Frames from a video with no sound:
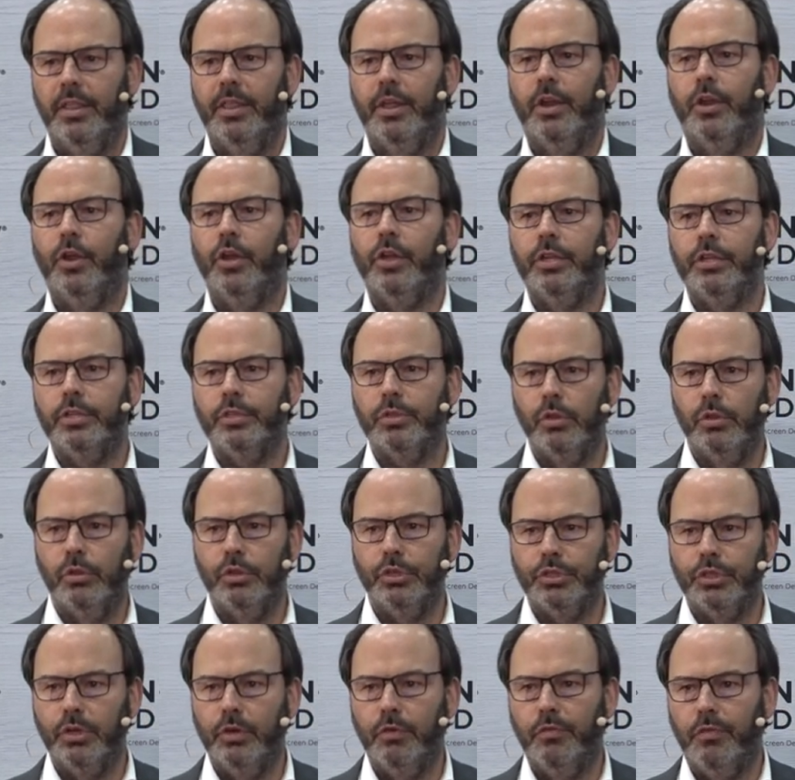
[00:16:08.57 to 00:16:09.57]
another
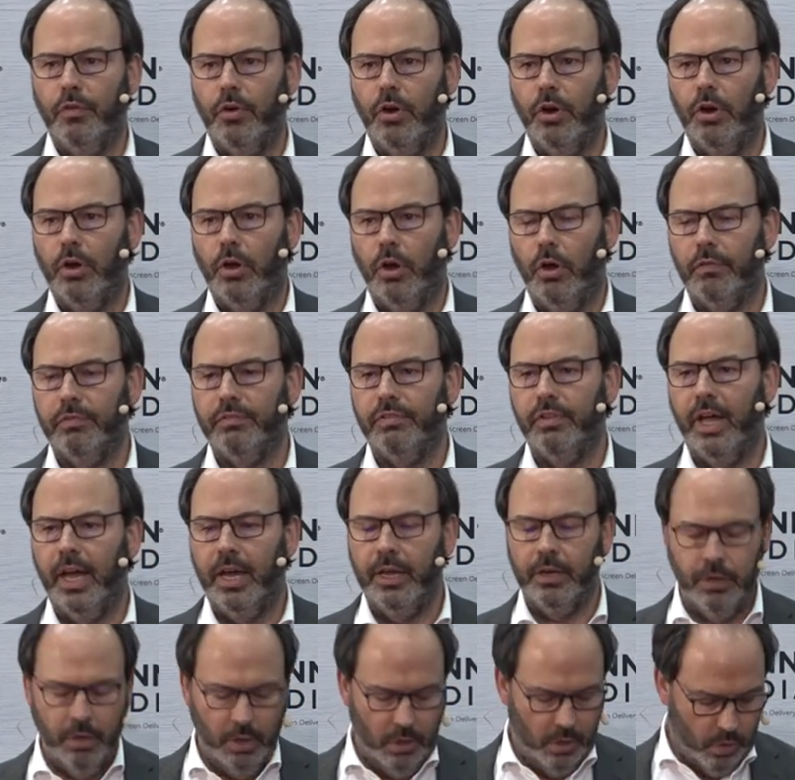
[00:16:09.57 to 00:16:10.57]
solution for
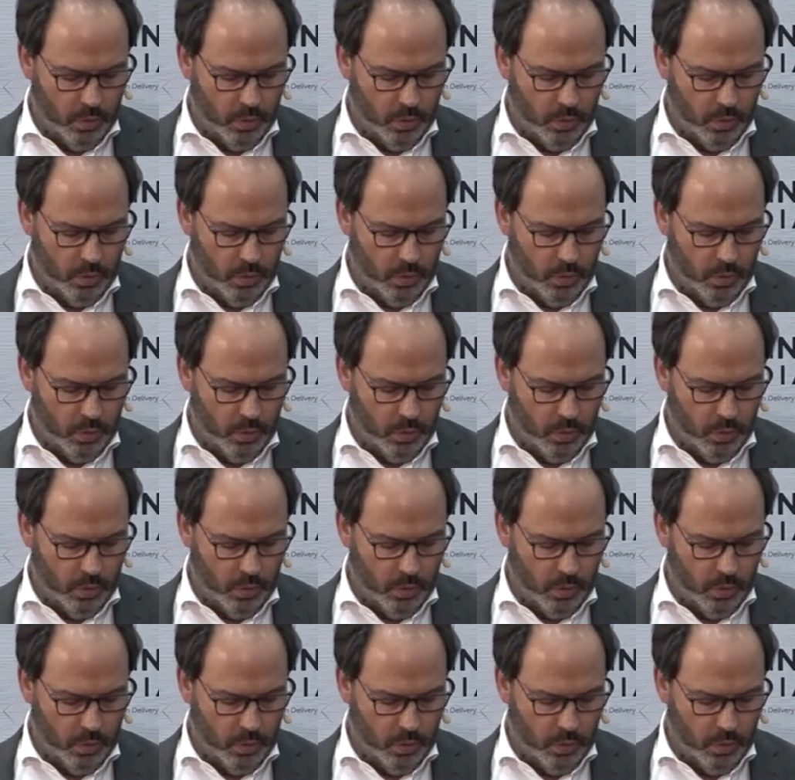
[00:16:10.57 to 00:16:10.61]
offline